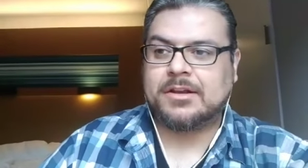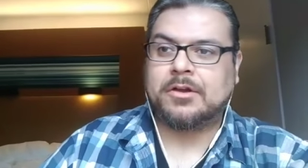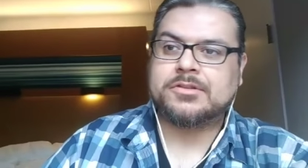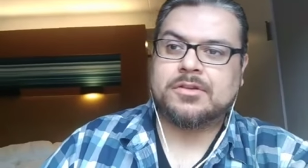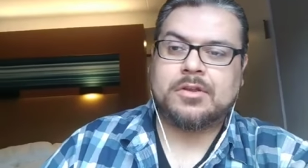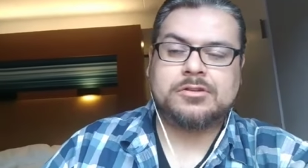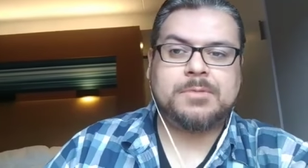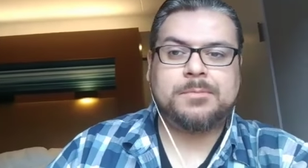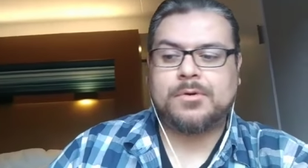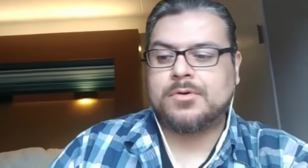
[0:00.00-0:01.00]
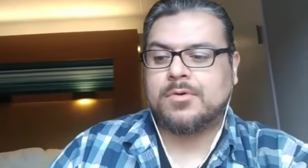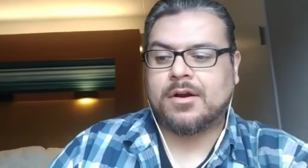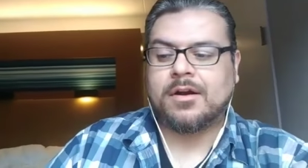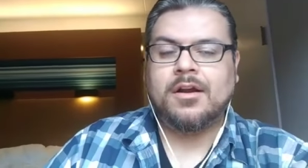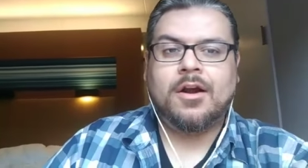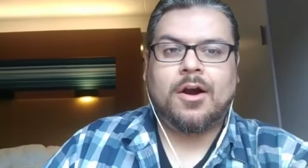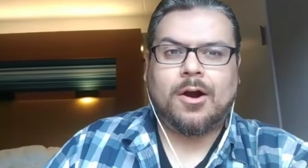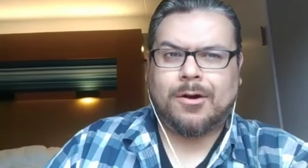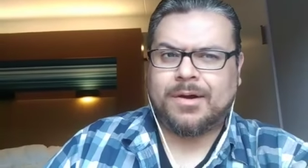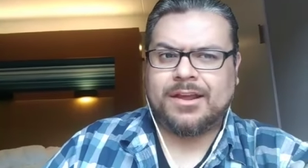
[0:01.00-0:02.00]
and also those people who are
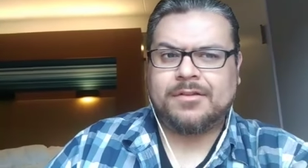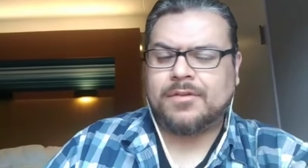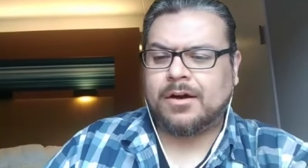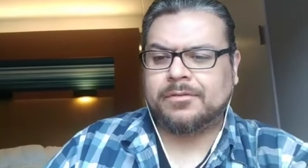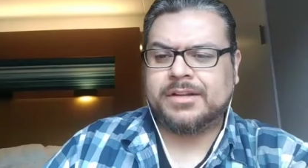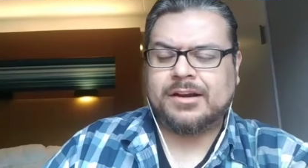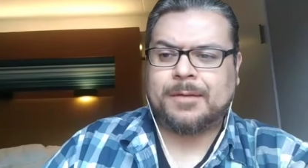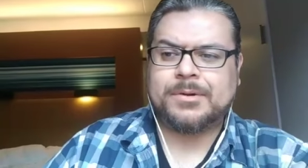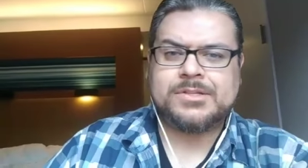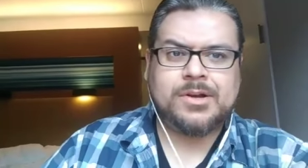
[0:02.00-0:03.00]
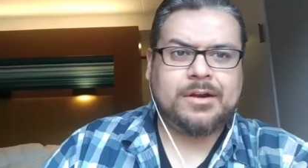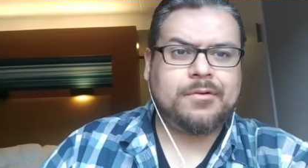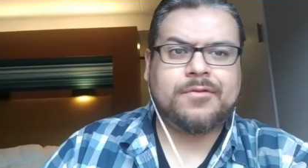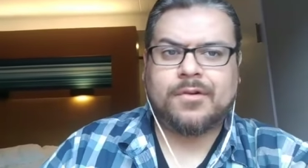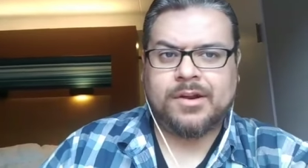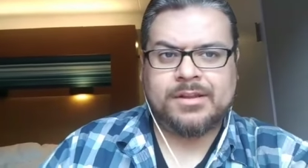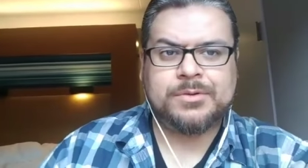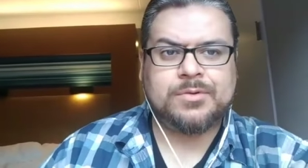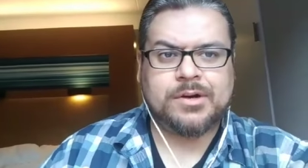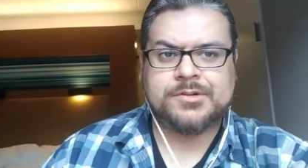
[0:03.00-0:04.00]
already involved in an opportunity, referring
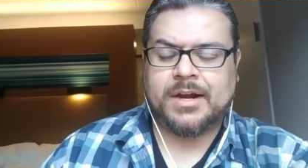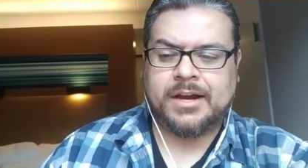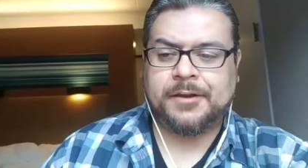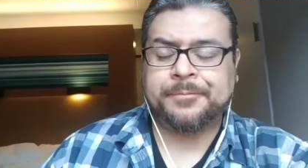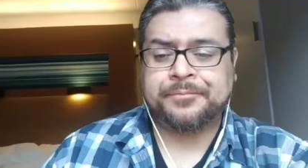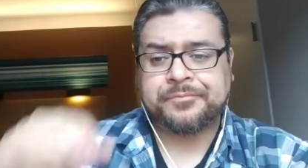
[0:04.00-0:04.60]
them to our training.